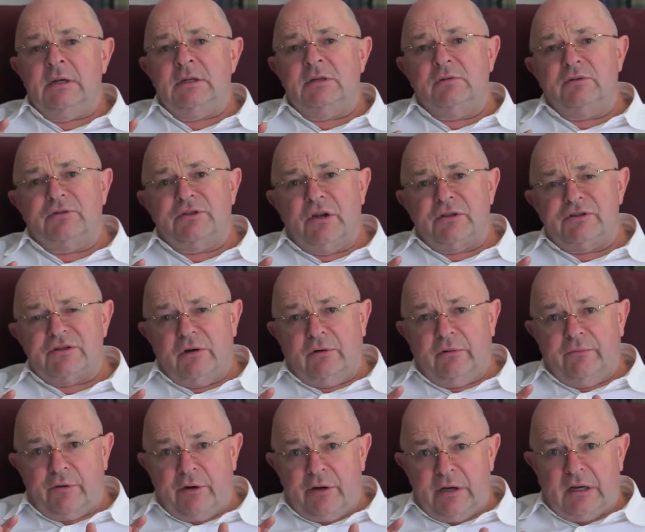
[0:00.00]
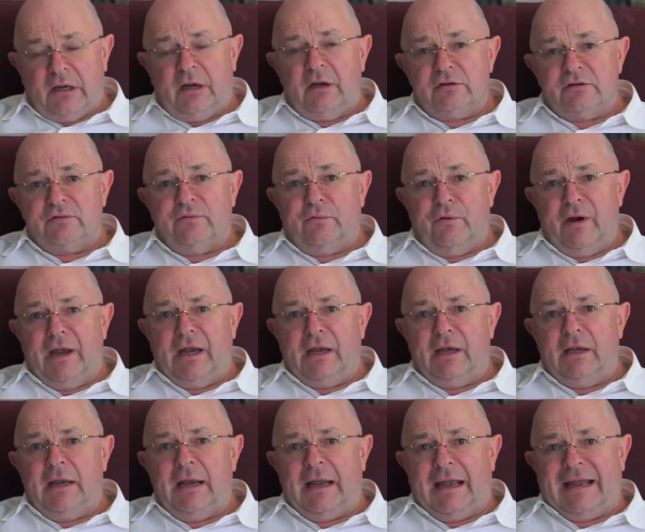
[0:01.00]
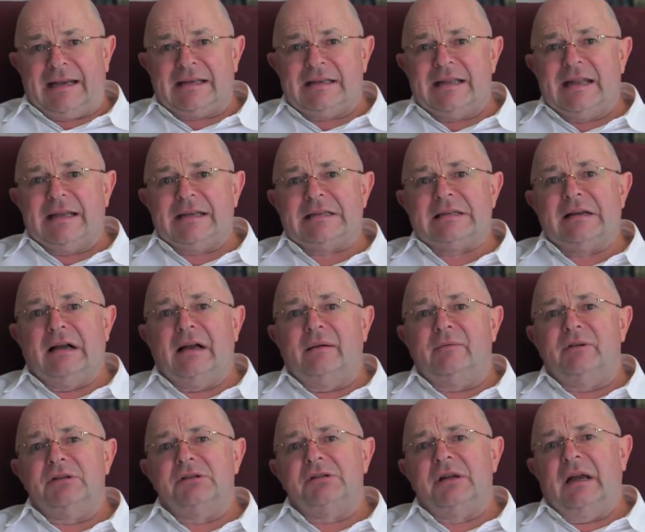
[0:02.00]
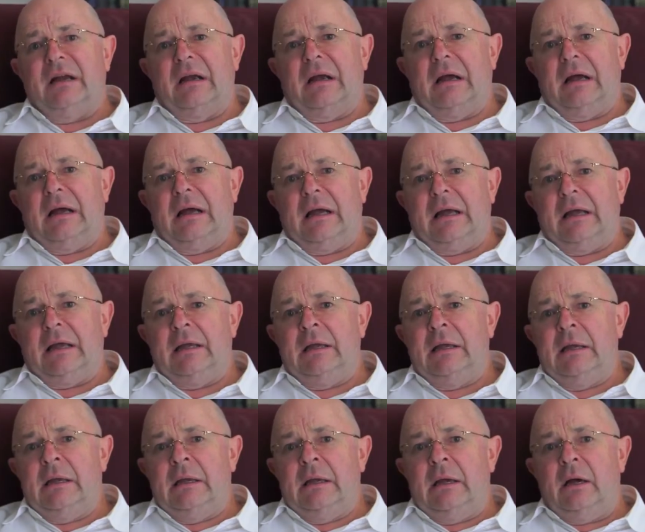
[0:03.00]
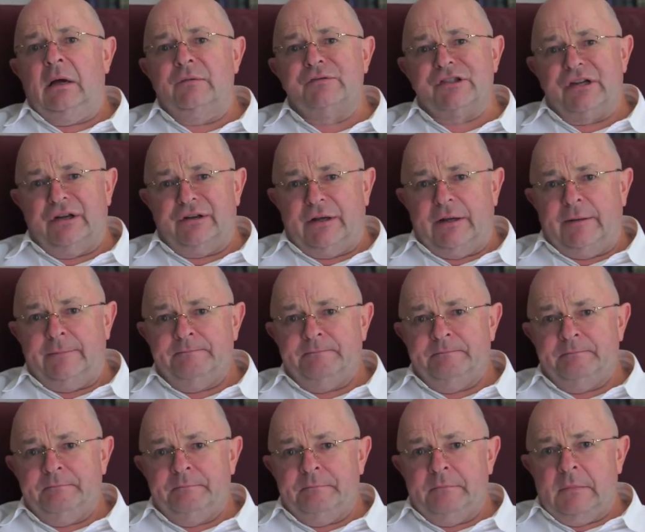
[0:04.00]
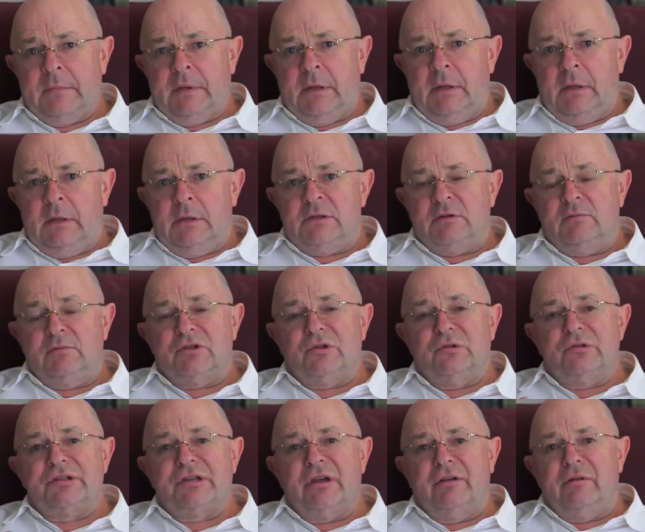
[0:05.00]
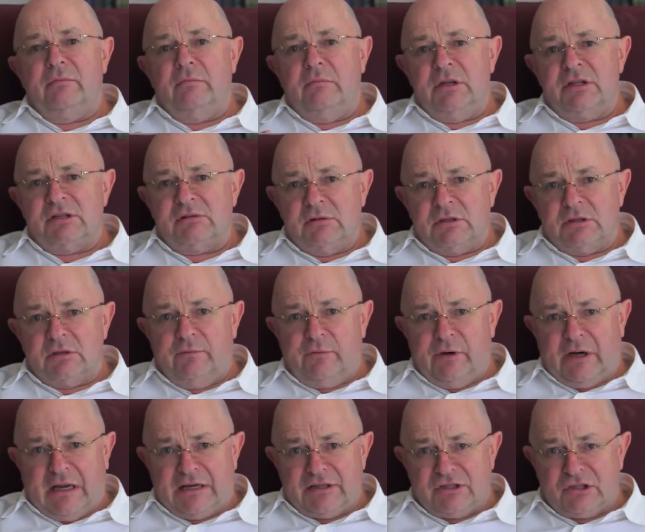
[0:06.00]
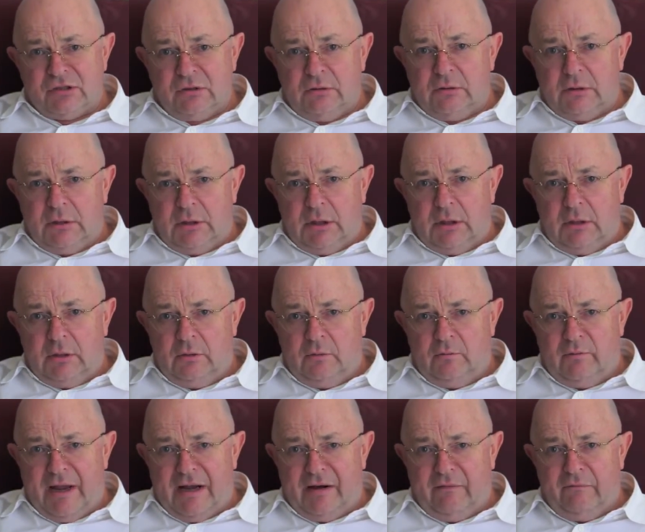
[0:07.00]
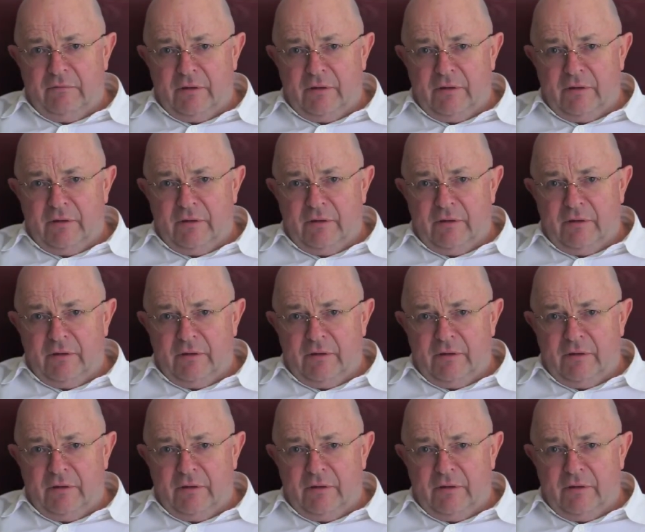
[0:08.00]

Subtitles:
She was also a very close friend at that time in Shanghai of SONIA. She was also the mistress of Richard Sorger, who ran a